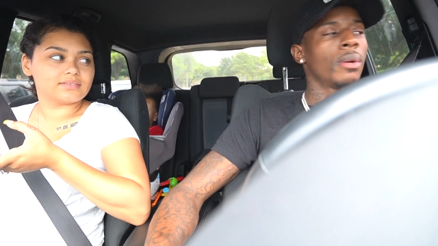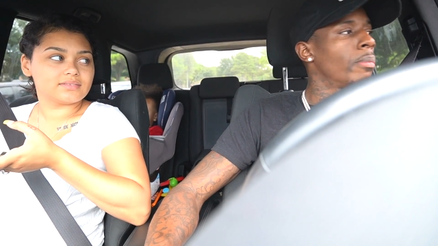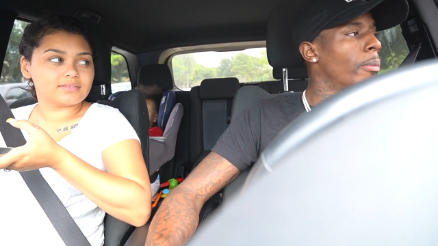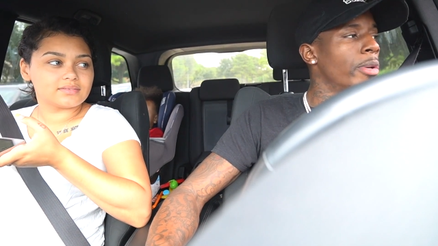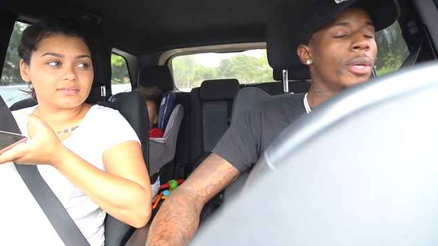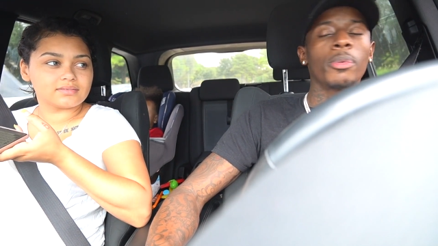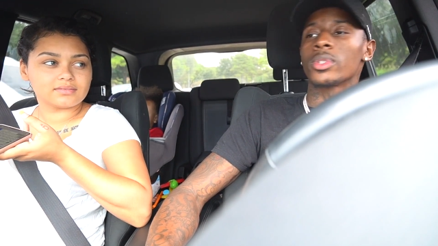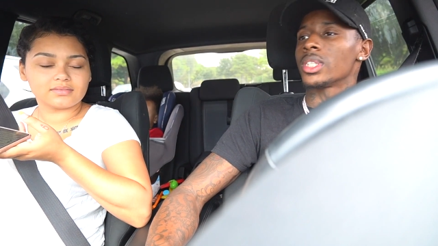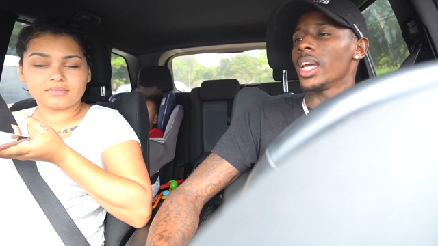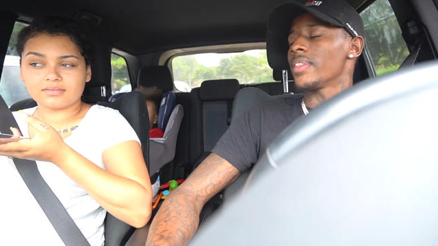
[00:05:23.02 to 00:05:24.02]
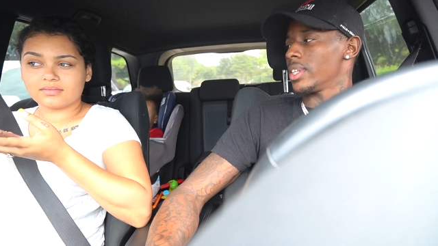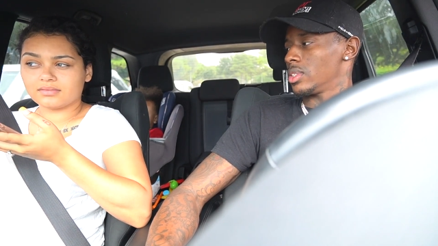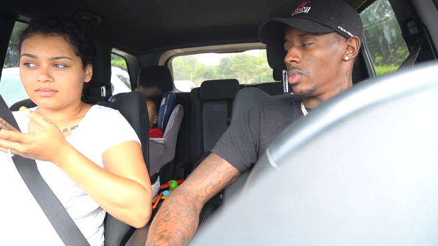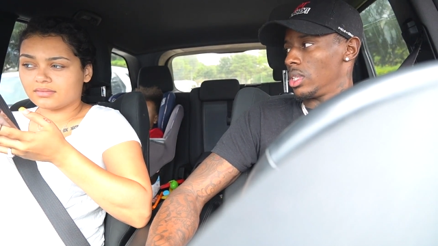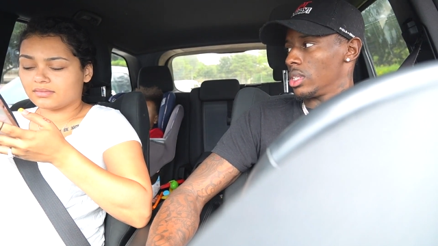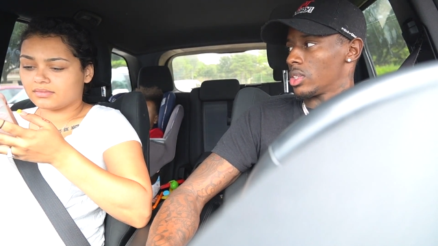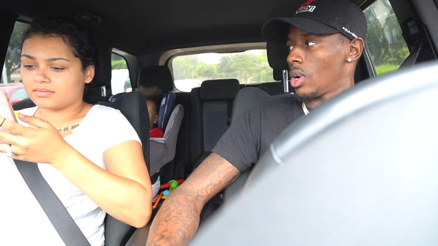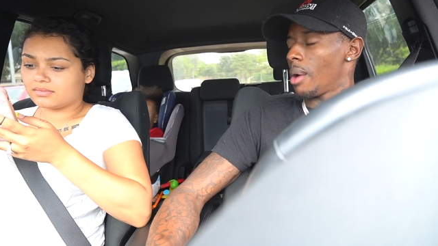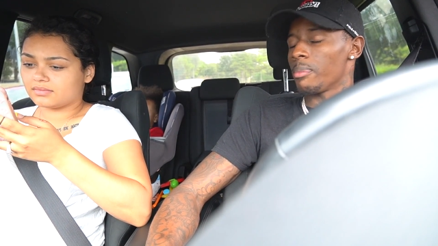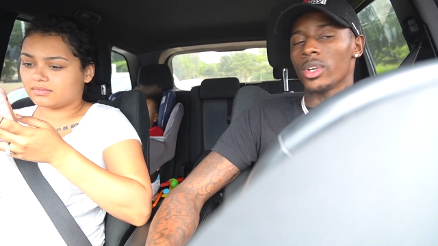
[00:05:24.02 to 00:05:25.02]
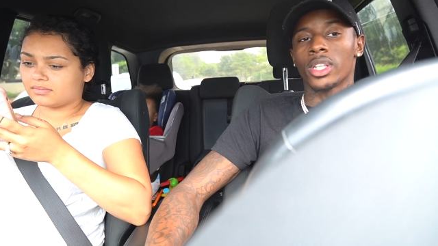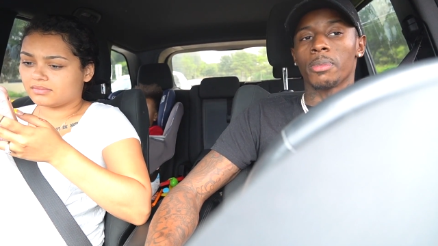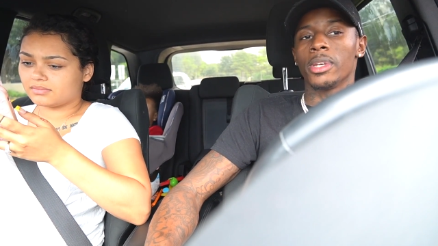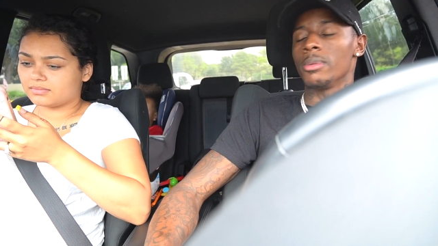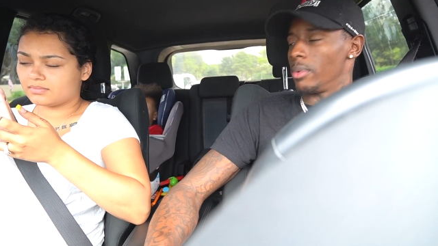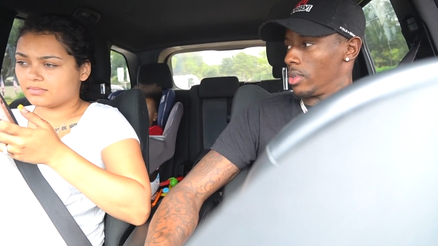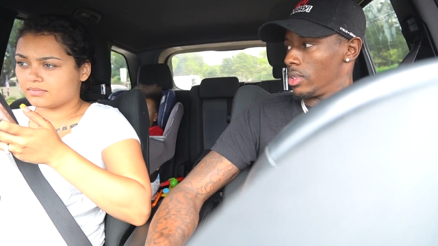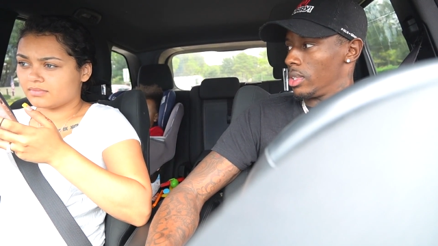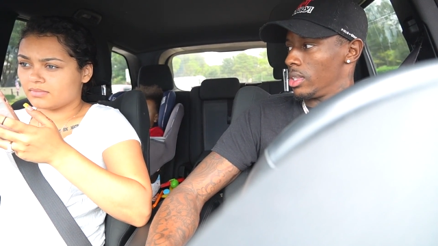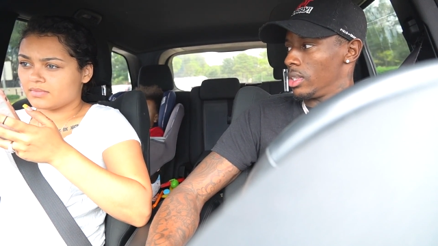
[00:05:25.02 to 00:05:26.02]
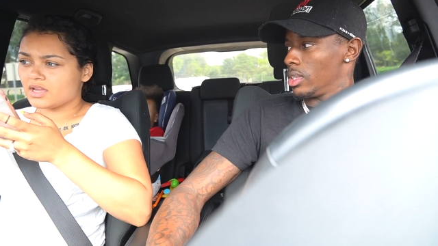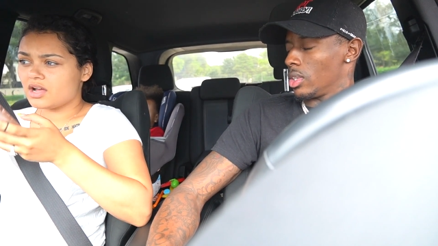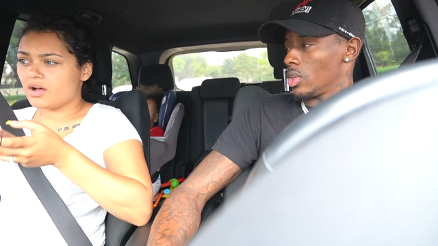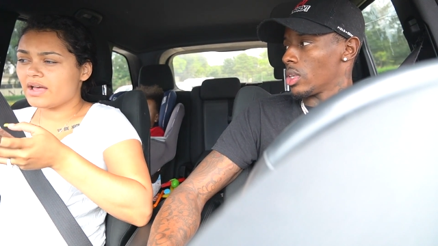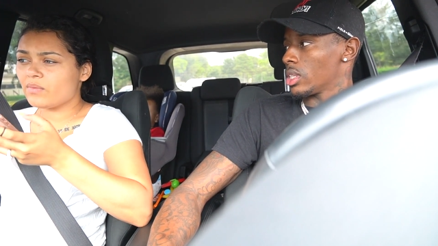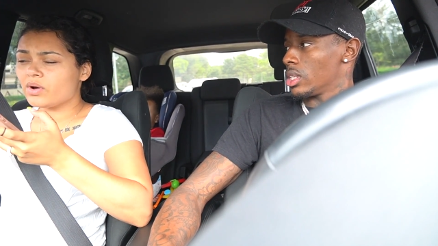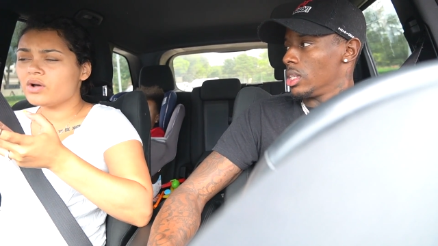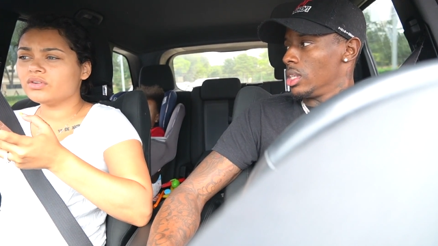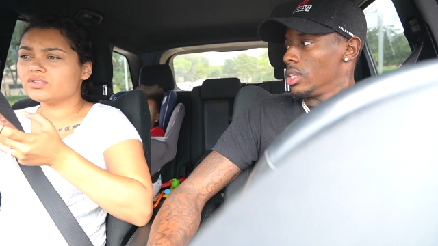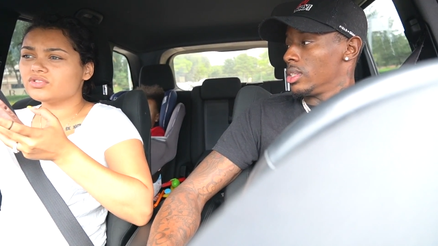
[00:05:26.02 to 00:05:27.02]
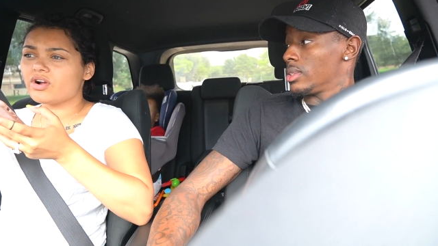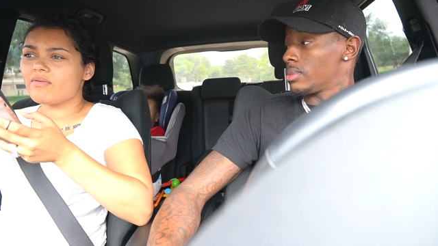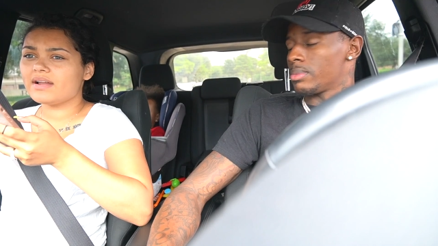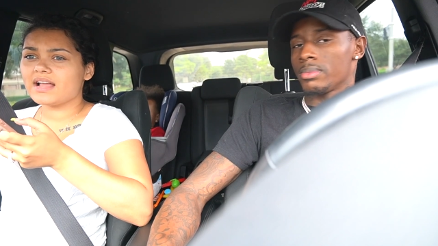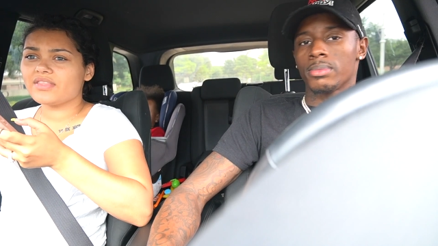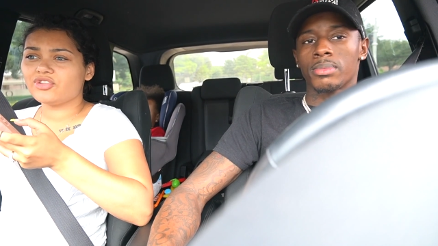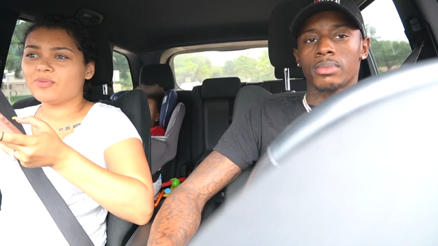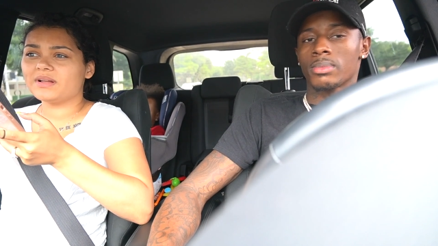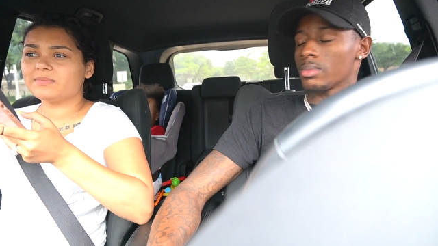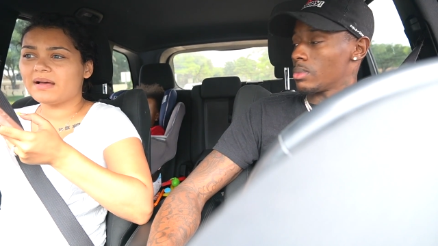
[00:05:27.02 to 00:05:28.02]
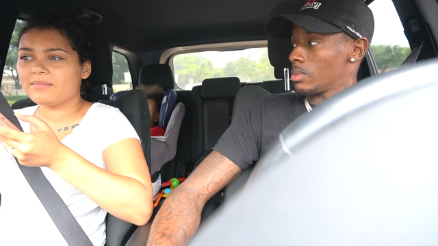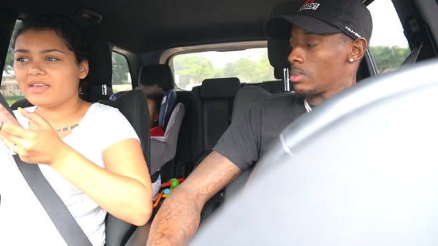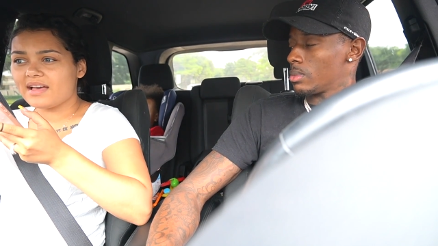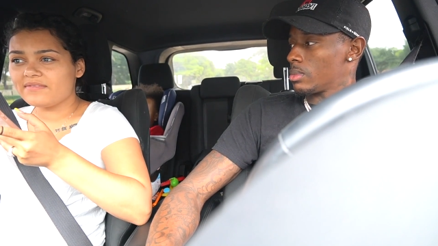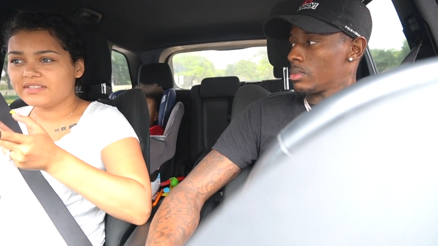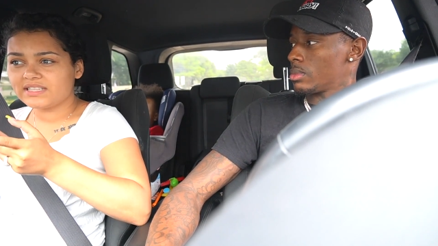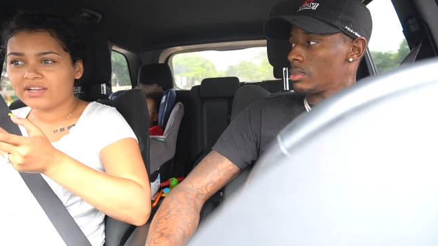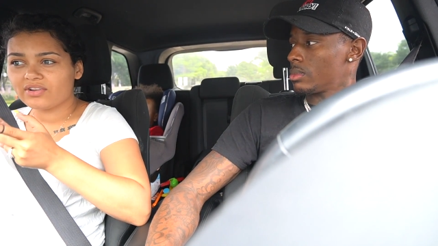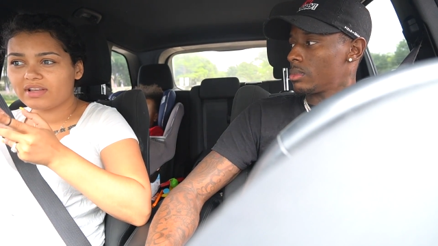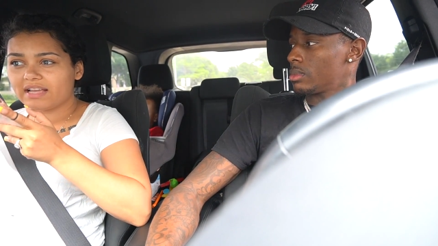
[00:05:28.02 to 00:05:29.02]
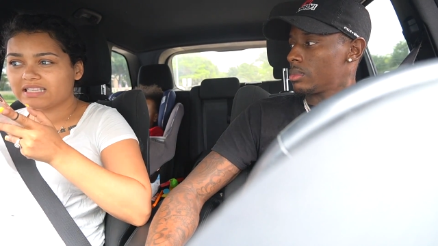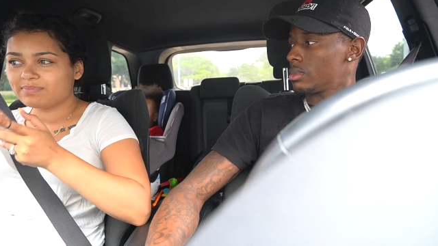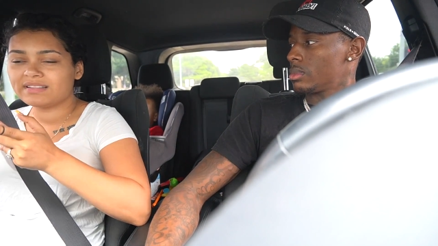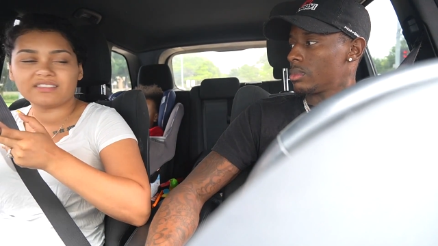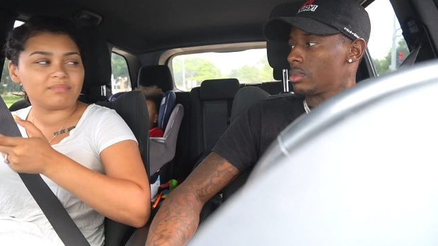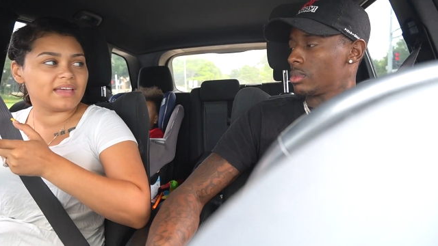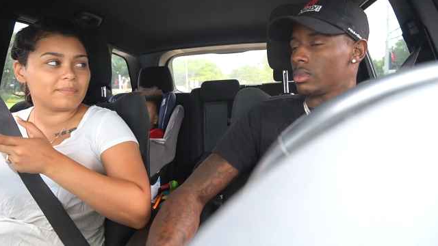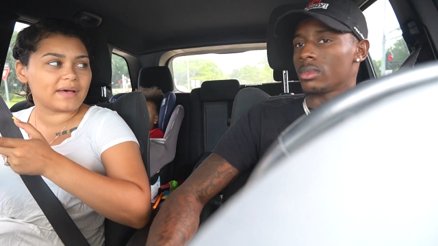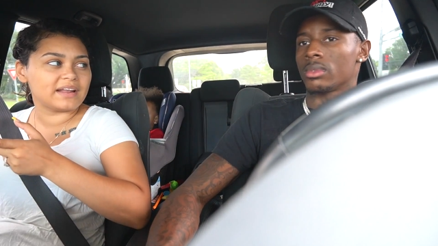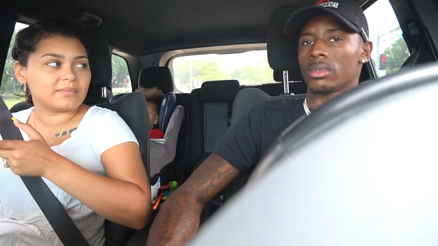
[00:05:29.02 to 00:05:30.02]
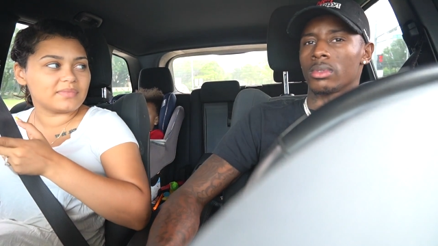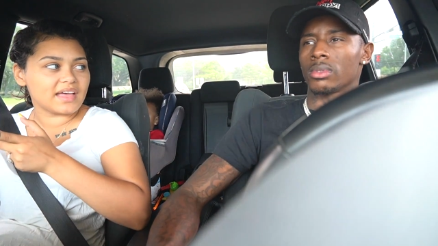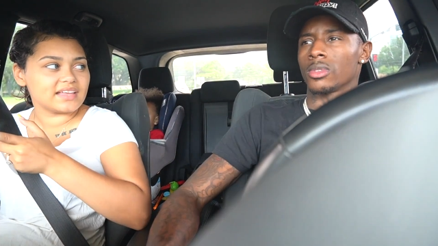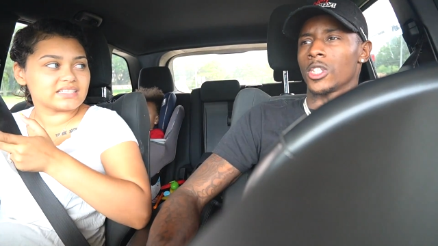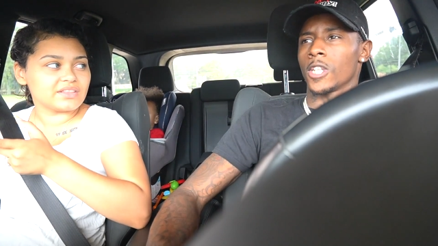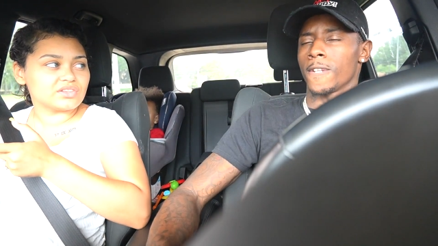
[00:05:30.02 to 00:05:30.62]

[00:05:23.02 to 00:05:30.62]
Speaker 1: But people say that you need it, so
Speaker 2: I'm with the people. You okay, know, we're going to the store right now. Then you're about to buy me every single expensive makeup item that is in